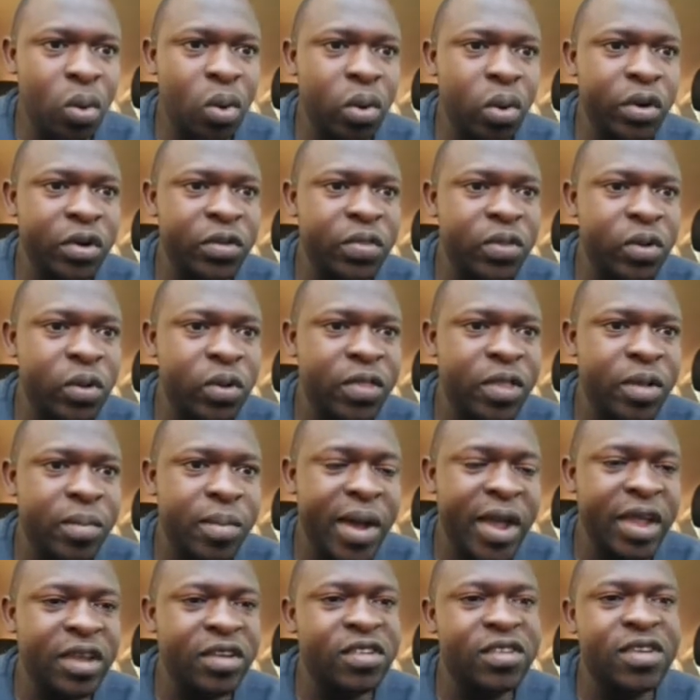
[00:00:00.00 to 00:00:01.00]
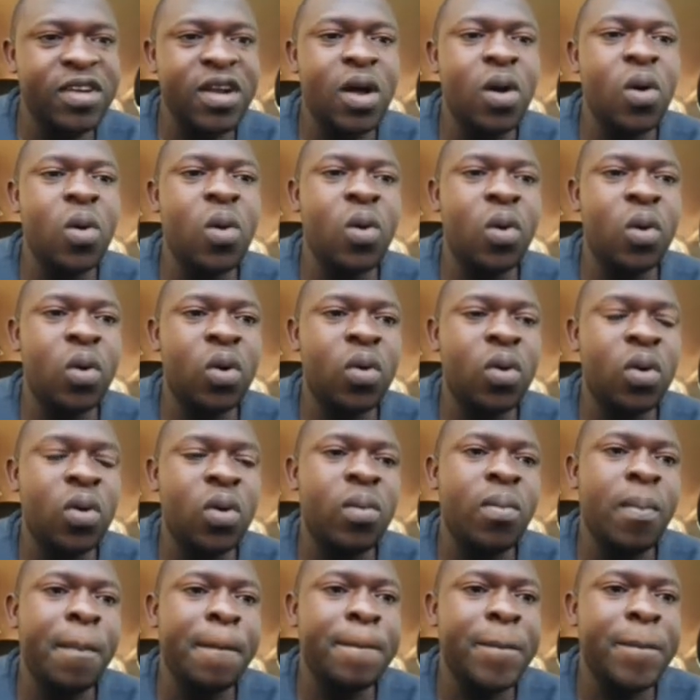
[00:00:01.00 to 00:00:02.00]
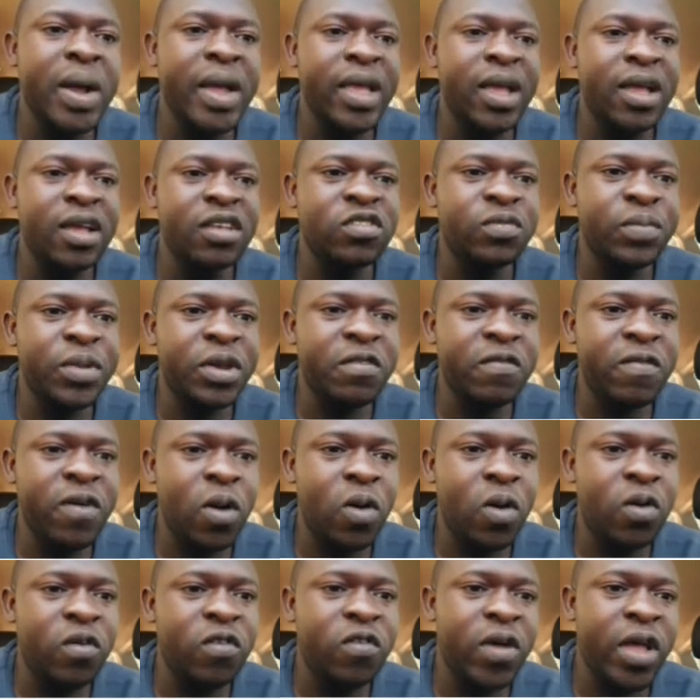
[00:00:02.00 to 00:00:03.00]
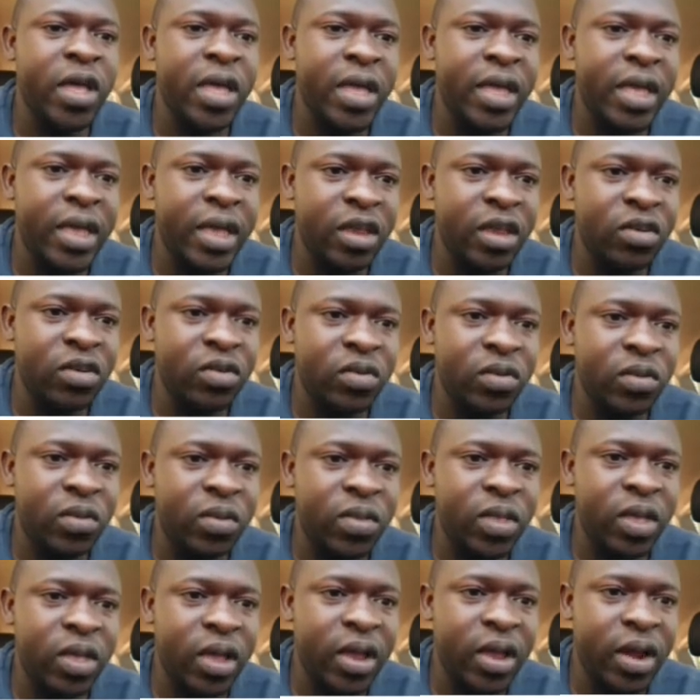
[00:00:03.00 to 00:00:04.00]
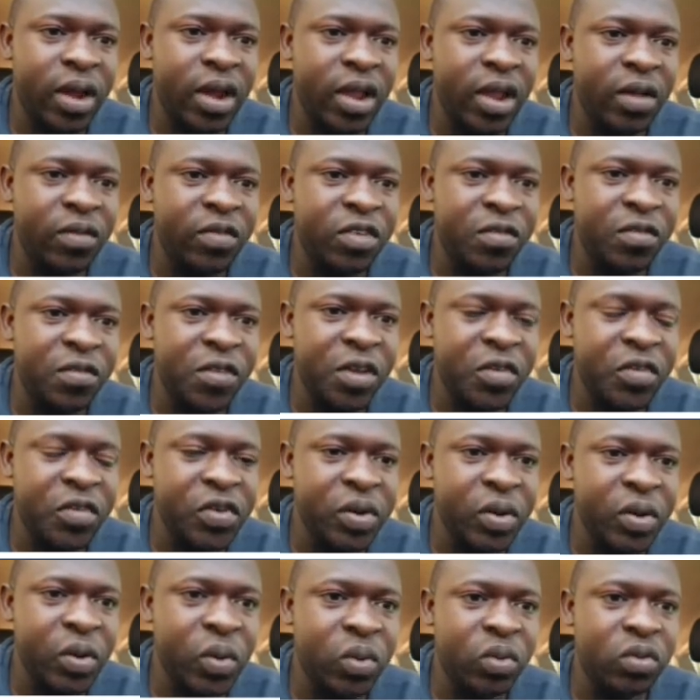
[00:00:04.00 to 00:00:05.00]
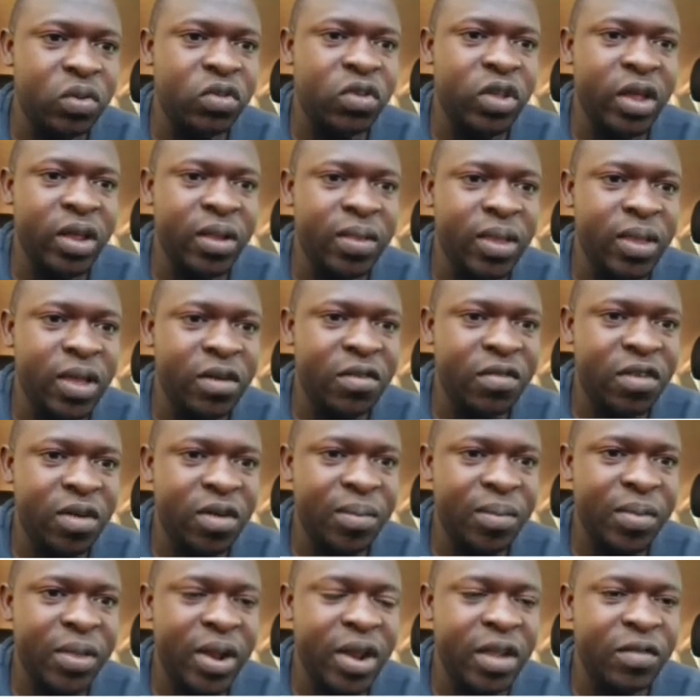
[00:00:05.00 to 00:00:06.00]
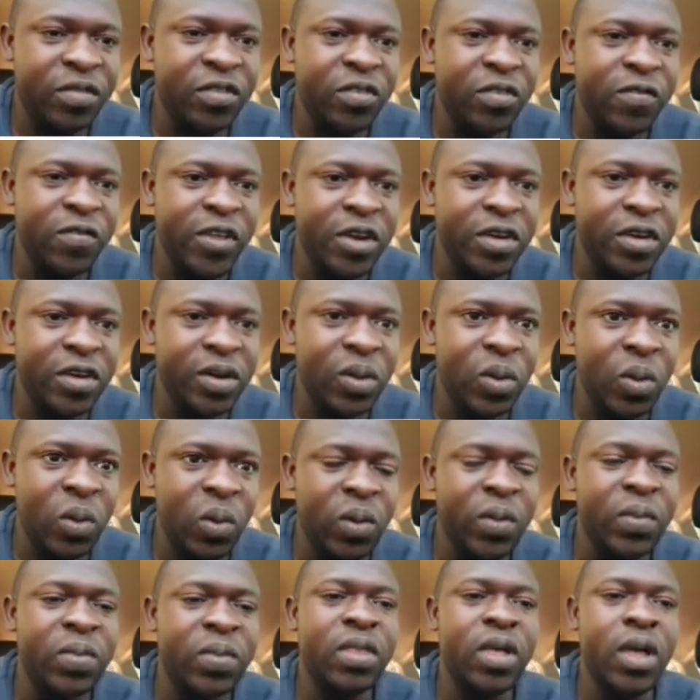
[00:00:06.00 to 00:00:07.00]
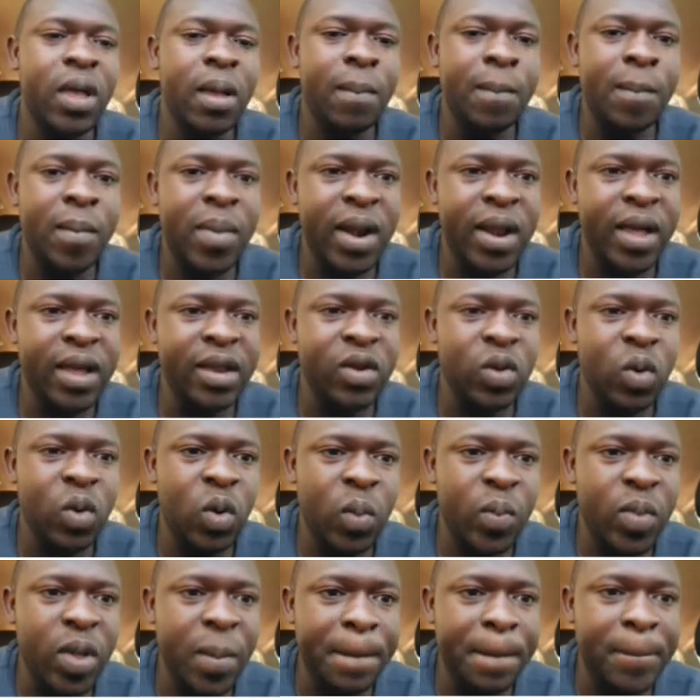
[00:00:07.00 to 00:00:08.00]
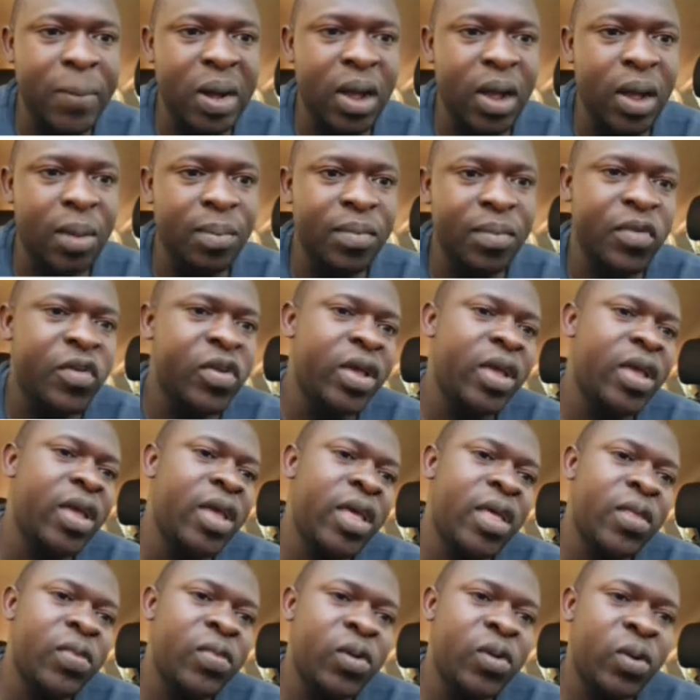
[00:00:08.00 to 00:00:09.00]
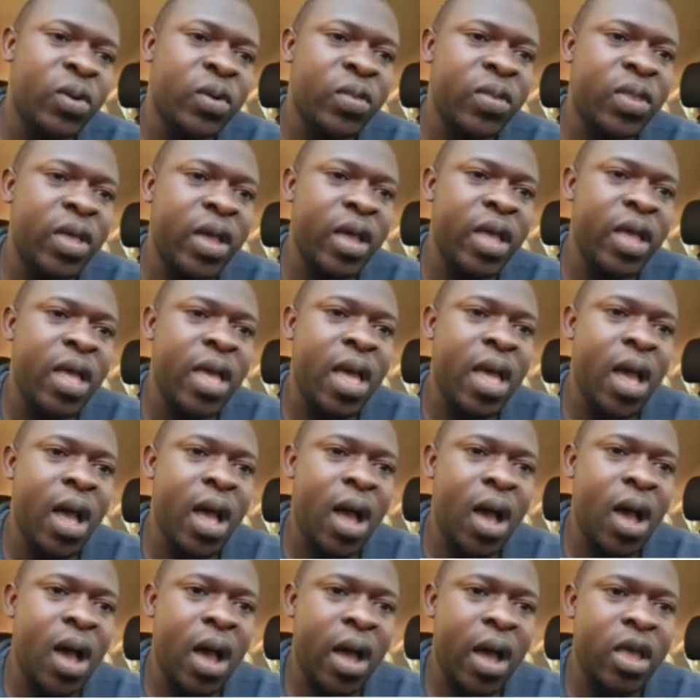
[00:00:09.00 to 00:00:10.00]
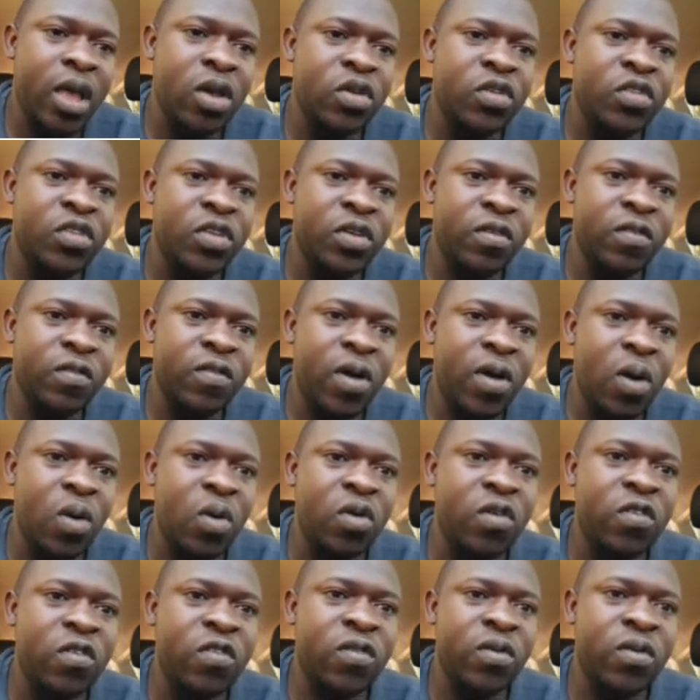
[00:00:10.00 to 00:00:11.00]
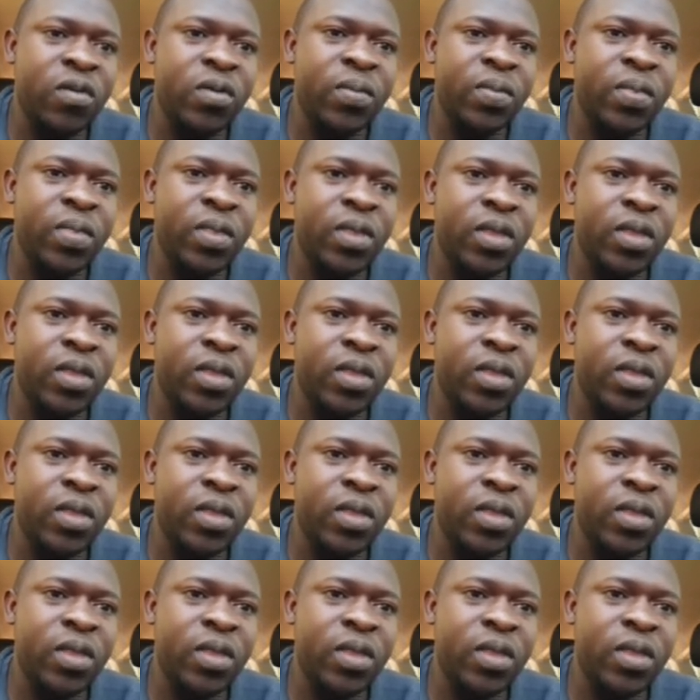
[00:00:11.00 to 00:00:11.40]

we'll go through the mitral or bicuspid valve into the left ventricles, and then from the left ventricle the blood will be pumped through the aortic valve,